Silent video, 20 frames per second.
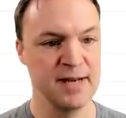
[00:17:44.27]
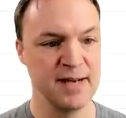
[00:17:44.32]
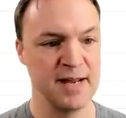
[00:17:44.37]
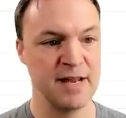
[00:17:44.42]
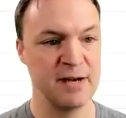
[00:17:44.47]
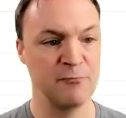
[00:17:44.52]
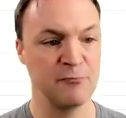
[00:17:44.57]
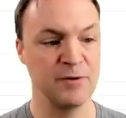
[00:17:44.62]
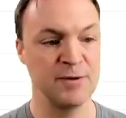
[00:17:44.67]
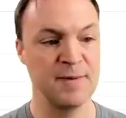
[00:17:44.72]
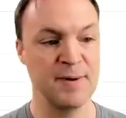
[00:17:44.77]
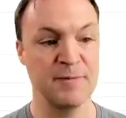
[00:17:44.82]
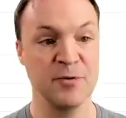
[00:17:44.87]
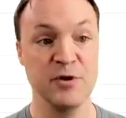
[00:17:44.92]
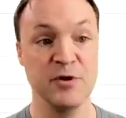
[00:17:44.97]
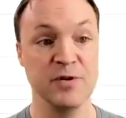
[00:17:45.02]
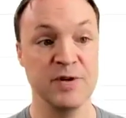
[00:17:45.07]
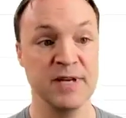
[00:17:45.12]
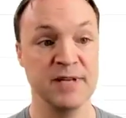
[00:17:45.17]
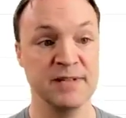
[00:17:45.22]
And remember,
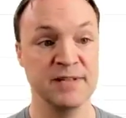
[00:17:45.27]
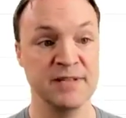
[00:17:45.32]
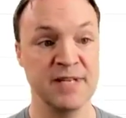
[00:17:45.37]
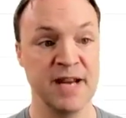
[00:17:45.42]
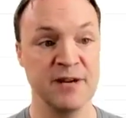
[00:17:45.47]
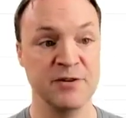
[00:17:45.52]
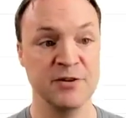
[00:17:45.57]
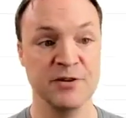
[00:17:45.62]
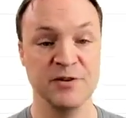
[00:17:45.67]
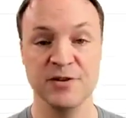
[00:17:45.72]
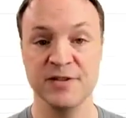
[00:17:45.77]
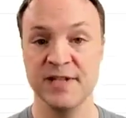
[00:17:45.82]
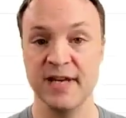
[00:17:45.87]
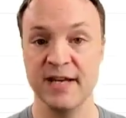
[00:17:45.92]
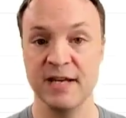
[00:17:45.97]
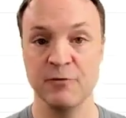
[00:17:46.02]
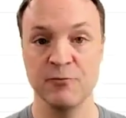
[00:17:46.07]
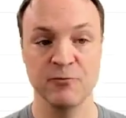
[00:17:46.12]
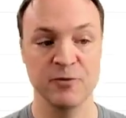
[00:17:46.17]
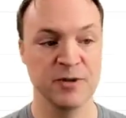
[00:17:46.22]
you can center just
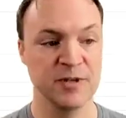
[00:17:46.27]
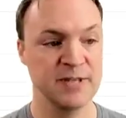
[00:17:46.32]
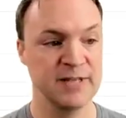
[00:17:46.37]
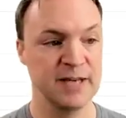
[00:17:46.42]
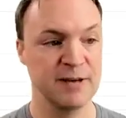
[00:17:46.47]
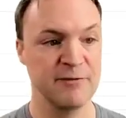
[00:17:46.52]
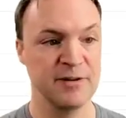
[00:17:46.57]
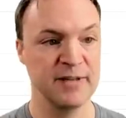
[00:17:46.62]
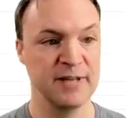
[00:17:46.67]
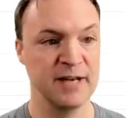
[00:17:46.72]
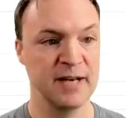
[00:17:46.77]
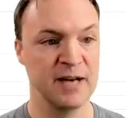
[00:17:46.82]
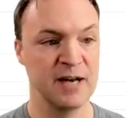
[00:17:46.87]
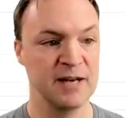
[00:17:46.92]
like in Word and everything.